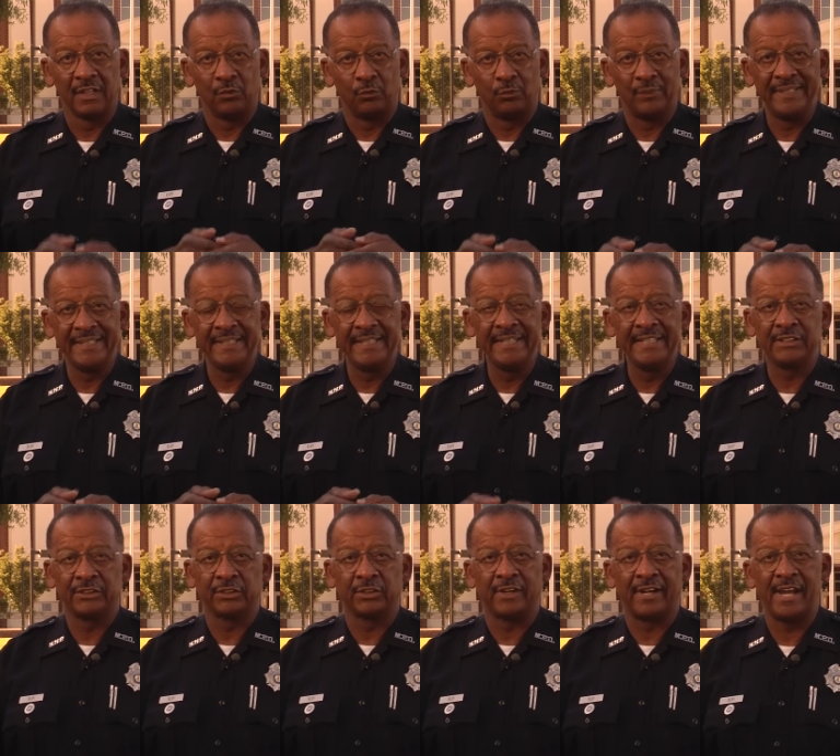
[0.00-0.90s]
We
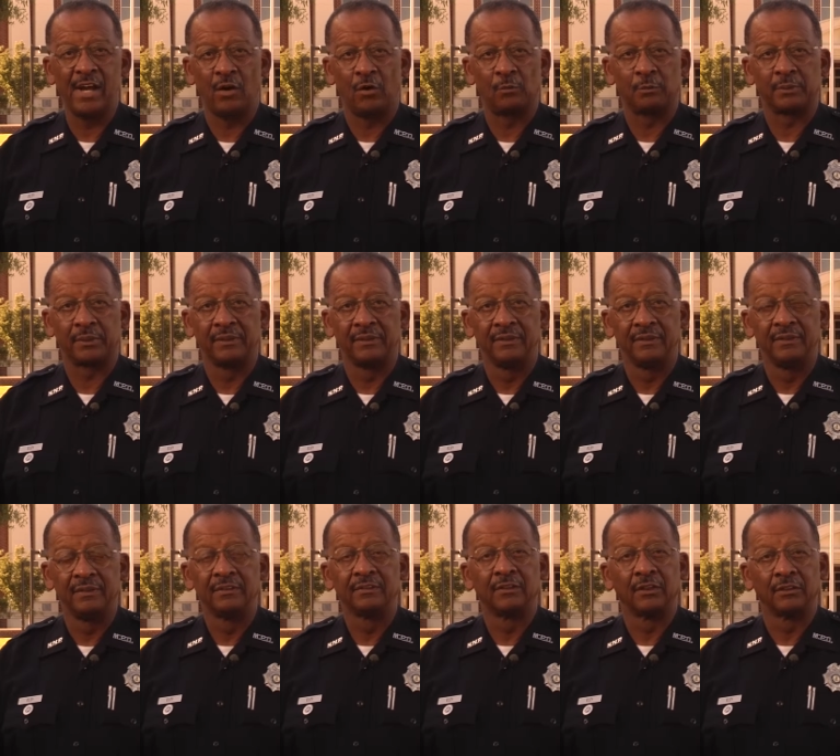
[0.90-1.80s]
need your help
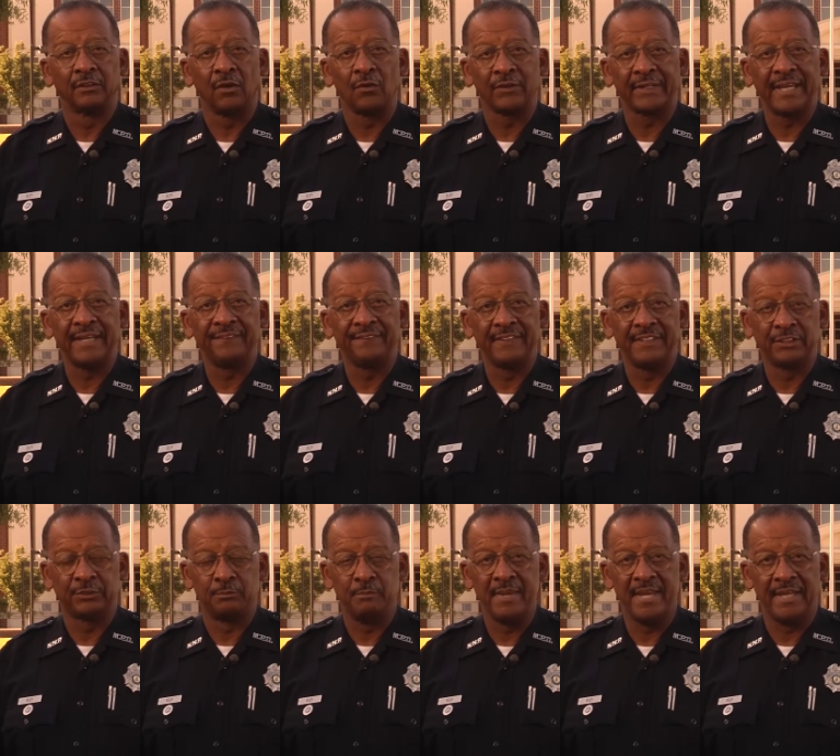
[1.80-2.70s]
to locate
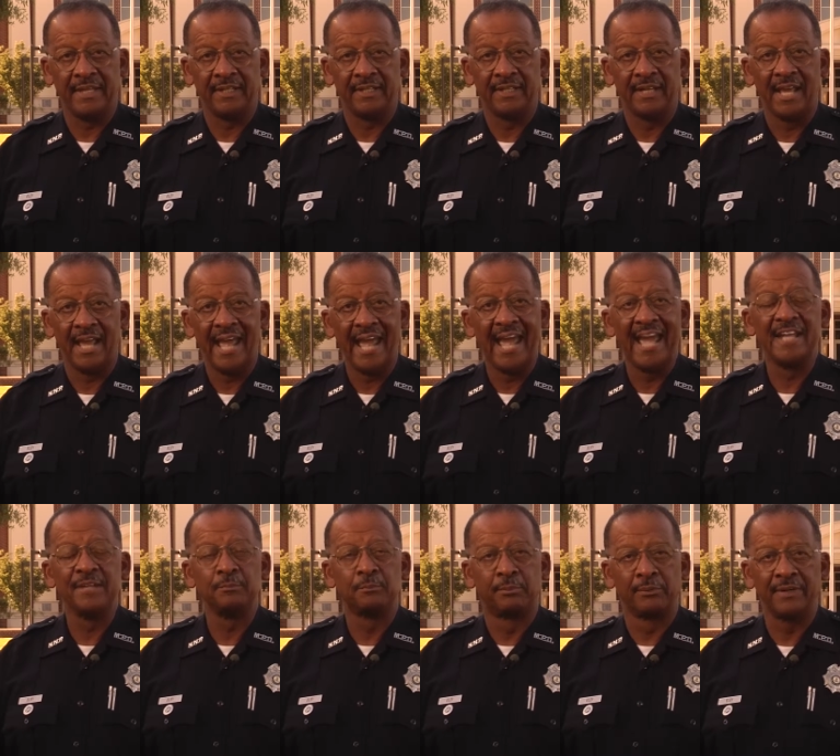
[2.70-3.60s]
these men
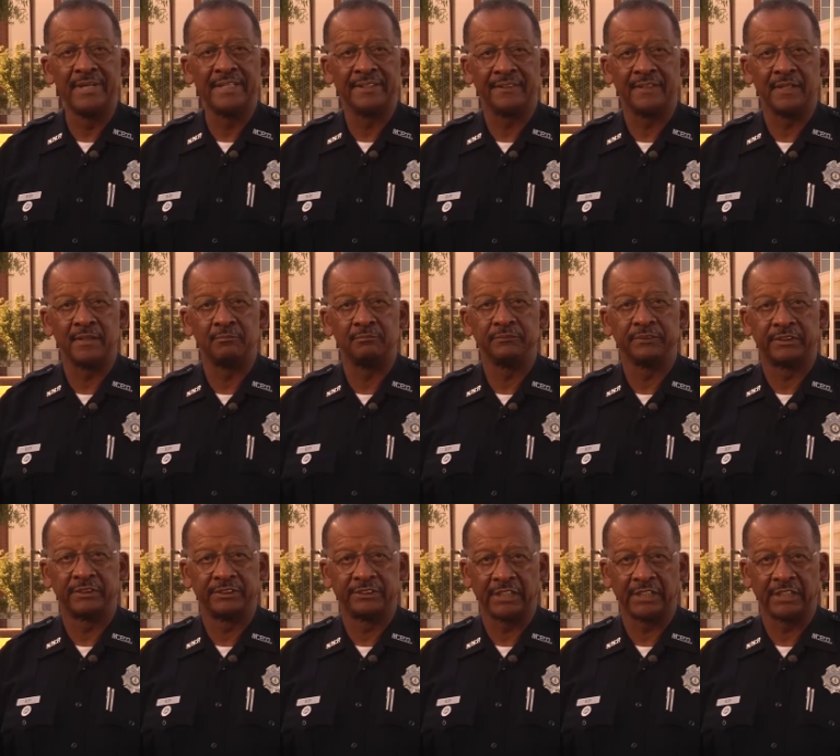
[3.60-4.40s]
and bring them to